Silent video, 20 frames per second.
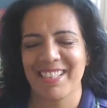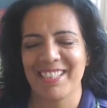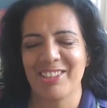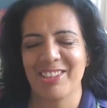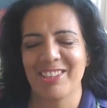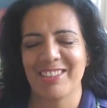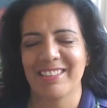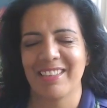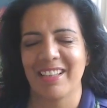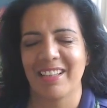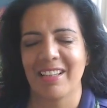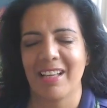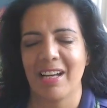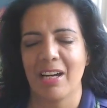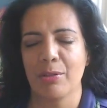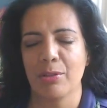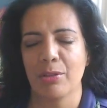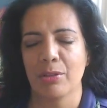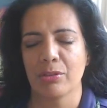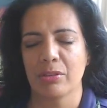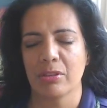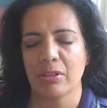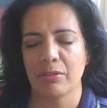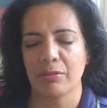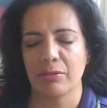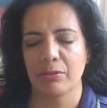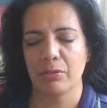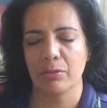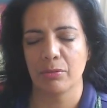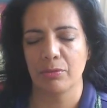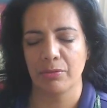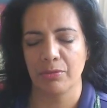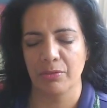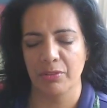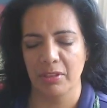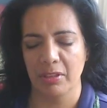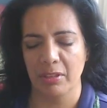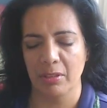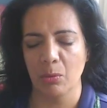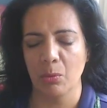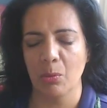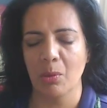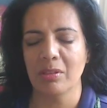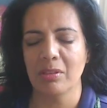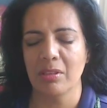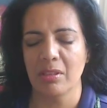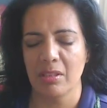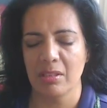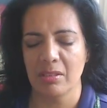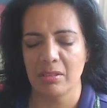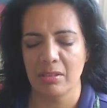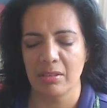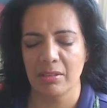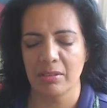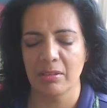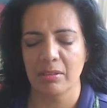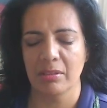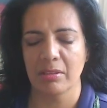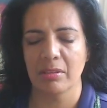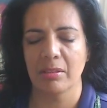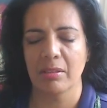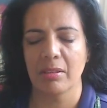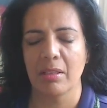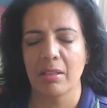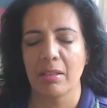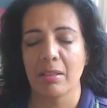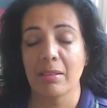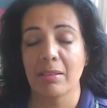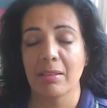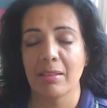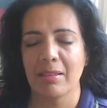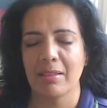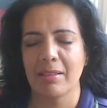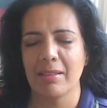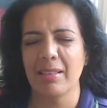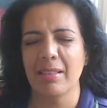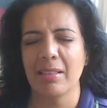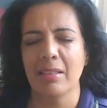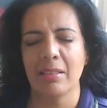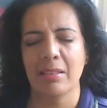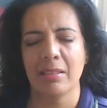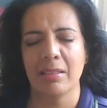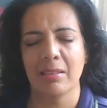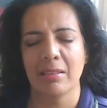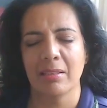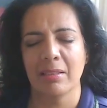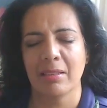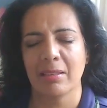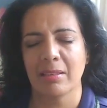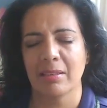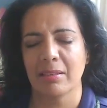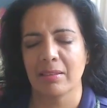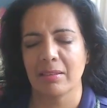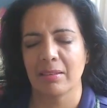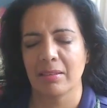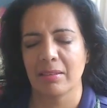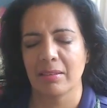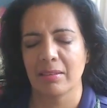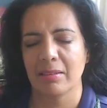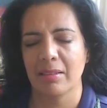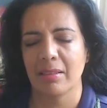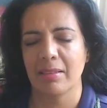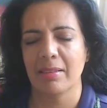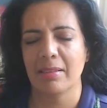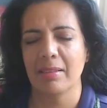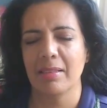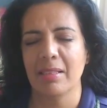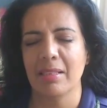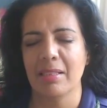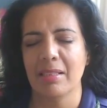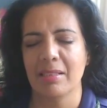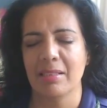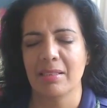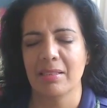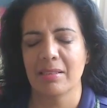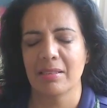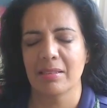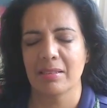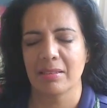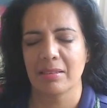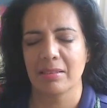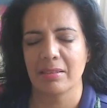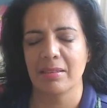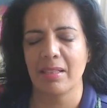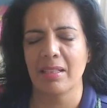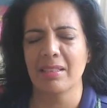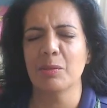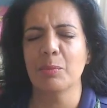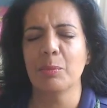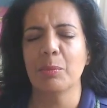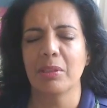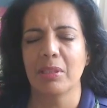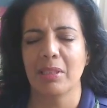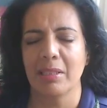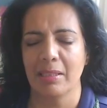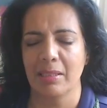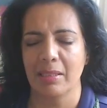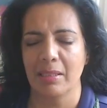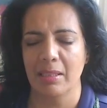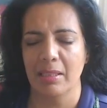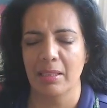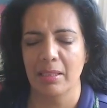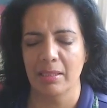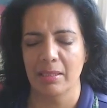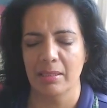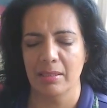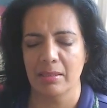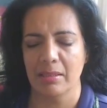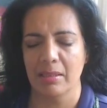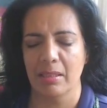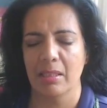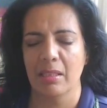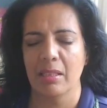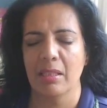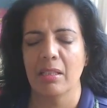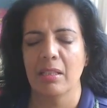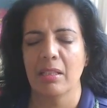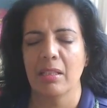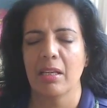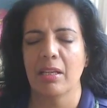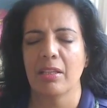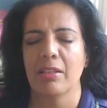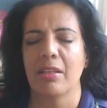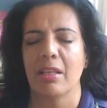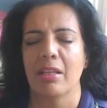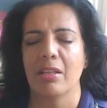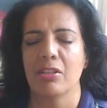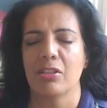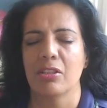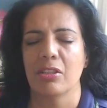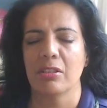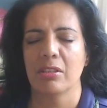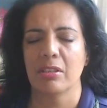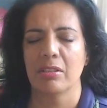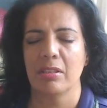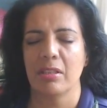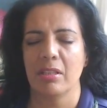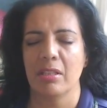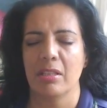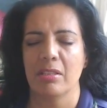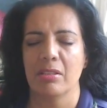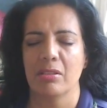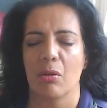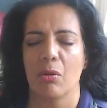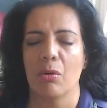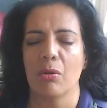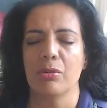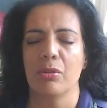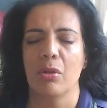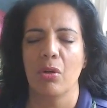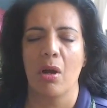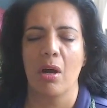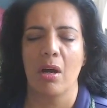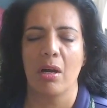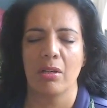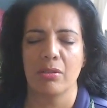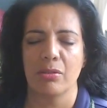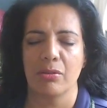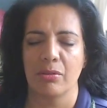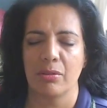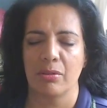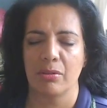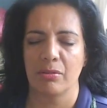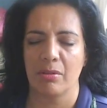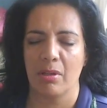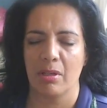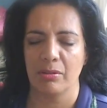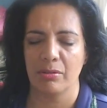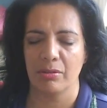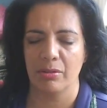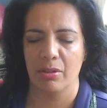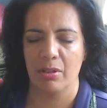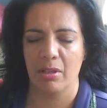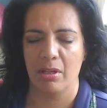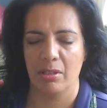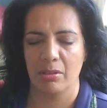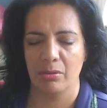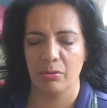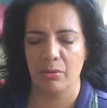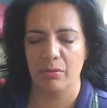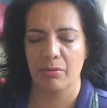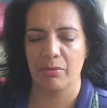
And just allow yourself to feel what is the thing that needs, desperately needs attention that is on your heart or around your heart or